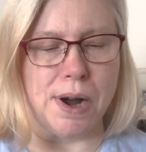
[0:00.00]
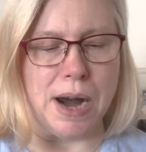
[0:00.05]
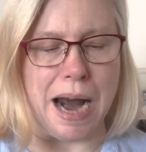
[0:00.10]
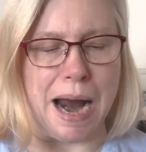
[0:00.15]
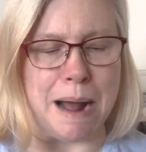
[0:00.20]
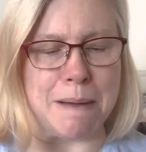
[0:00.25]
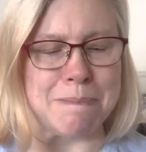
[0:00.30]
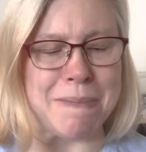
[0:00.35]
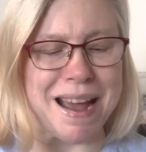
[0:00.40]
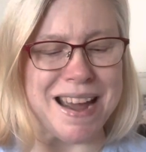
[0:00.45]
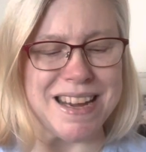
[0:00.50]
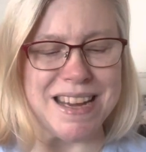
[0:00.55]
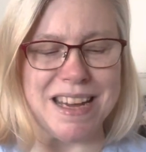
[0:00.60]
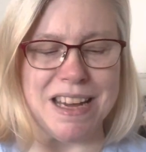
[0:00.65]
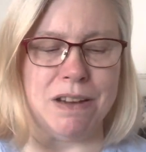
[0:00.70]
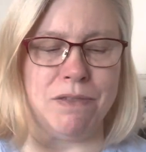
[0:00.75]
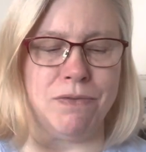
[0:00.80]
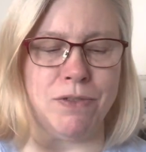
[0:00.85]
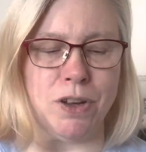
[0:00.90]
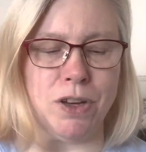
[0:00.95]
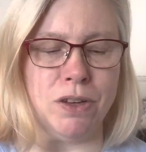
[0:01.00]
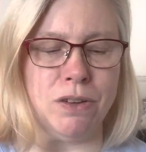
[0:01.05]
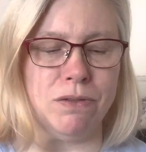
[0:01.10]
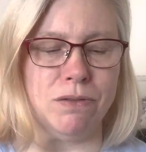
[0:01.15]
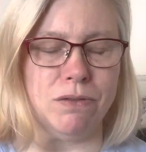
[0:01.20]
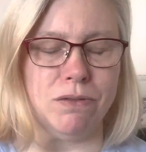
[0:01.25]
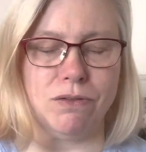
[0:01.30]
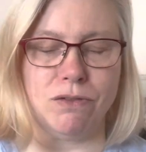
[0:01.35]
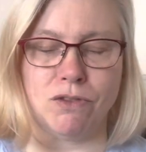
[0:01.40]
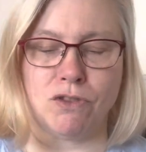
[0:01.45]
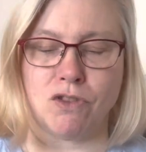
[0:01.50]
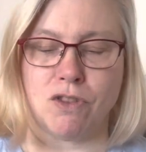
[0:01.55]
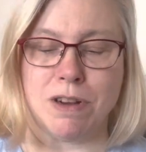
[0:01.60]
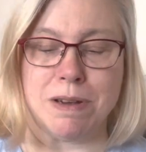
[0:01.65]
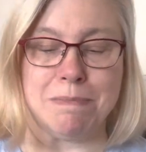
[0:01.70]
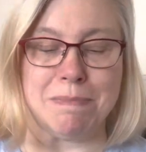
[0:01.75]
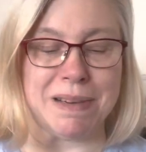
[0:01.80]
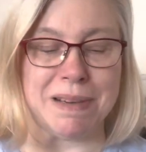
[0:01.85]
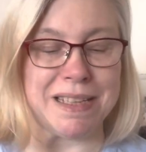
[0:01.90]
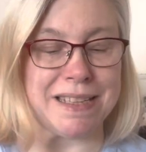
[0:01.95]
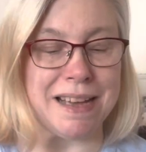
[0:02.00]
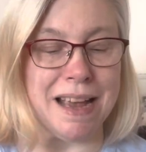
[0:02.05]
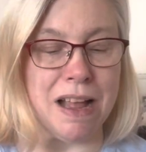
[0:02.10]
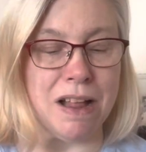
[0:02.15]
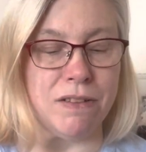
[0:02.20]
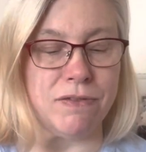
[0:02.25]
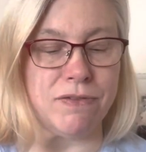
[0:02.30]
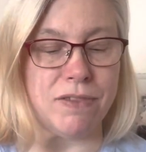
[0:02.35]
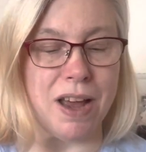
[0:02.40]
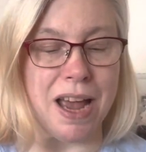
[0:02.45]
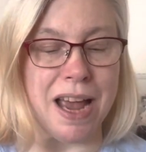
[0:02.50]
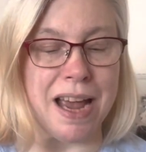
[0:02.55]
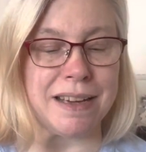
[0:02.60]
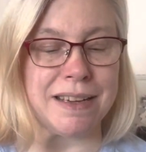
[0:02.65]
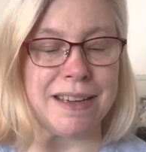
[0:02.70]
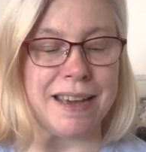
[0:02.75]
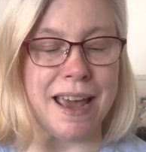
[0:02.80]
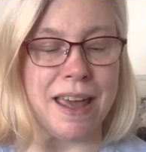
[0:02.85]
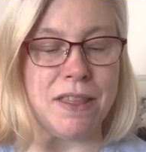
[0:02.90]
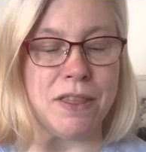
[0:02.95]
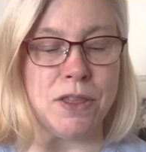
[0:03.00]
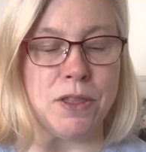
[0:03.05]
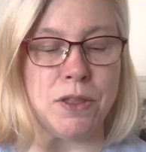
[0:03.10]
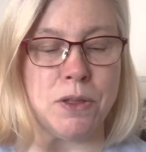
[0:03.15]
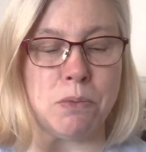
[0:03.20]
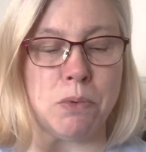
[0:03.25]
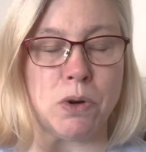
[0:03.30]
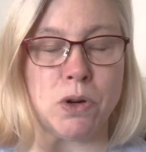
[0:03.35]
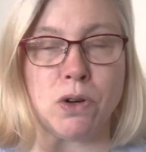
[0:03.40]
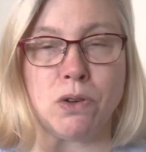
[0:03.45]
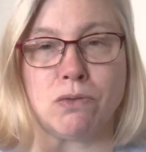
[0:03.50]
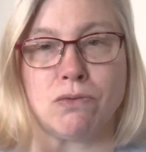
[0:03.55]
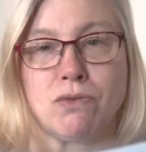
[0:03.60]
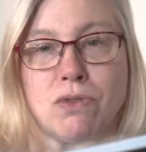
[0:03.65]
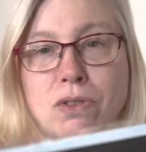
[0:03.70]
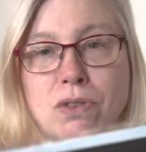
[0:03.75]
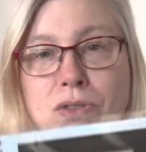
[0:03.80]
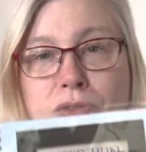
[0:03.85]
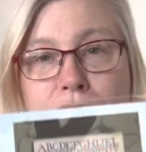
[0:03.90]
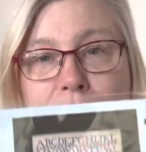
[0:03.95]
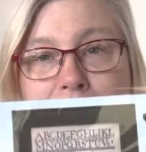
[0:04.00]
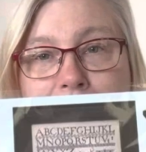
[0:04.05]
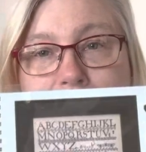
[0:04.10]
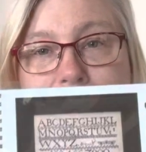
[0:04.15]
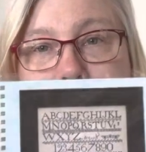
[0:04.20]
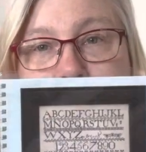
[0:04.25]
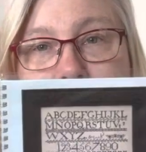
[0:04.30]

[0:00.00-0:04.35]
I might even treat myself and get the 103